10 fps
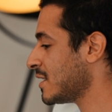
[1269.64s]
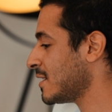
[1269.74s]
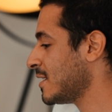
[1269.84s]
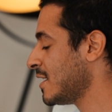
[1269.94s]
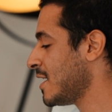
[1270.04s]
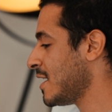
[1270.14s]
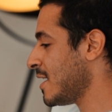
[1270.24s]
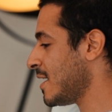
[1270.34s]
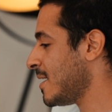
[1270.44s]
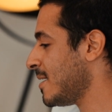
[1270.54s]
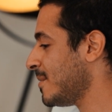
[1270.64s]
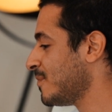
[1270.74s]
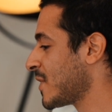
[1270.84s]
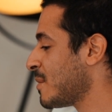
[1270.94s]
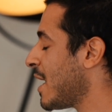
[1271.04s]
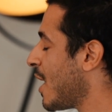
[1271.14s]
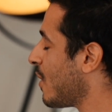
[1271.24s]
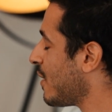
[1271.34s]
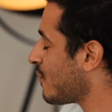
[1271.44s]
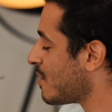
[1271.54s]
it. Um, but
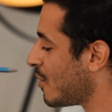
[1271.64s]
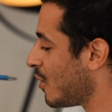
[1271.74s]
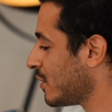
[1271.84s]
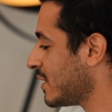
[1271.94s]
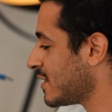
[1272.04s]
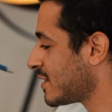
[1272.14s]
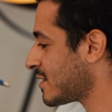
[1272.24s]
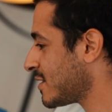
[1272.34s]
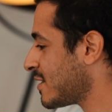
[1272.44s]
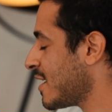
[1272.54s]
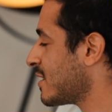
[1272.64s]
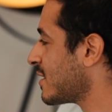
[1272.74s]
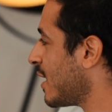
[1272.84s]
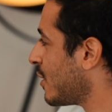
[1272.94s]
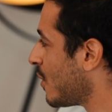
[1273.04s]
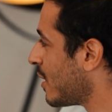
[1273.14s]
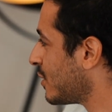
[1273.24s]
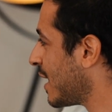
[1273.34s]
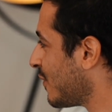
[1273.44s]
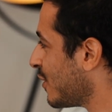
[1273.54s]
away from all these things, and I don't want to
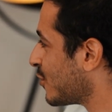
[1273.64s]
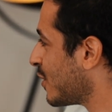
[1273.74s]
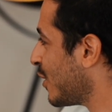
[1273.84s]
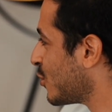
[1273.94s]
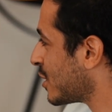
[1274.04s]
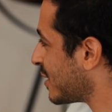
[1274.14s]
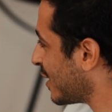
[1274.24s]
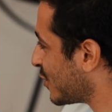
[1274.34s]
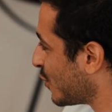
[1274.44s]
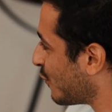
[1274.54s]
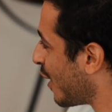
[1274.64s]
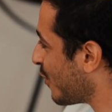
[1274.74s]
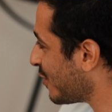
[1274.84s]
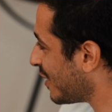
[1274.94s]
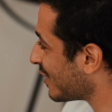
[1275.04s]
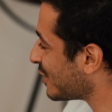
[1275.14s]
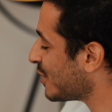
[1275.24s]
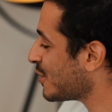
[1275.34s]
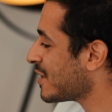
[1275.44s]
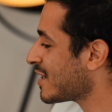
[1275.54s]
delve into the logistics of how you are actually
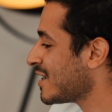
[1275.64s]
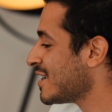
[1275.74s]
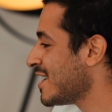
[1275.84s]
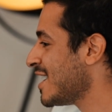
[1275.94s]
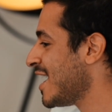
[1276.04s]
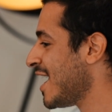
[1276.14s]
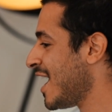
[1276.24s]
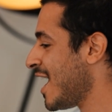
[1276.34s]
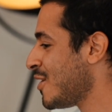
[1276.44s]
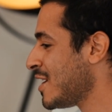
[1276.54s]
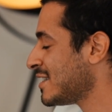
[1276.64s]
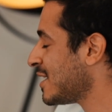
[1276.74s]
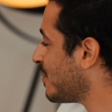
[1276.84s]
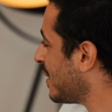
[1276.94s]
doing it. How has it